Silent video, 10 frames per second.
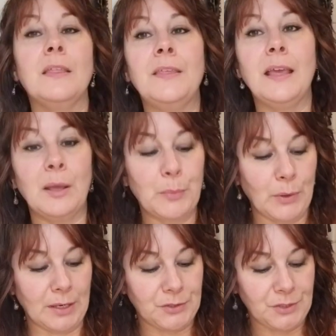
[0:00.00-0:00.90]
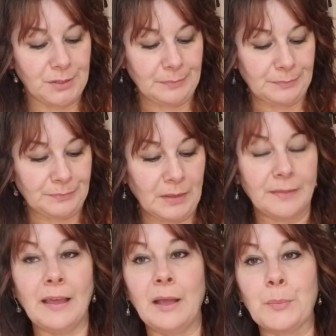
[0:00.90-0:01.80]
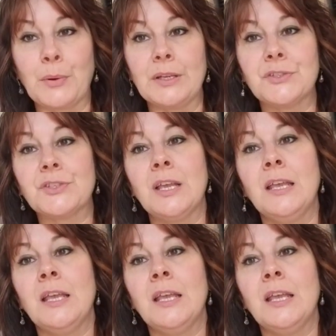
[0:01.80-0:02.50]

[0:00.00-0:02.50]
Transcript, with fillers: The Empress. The Empress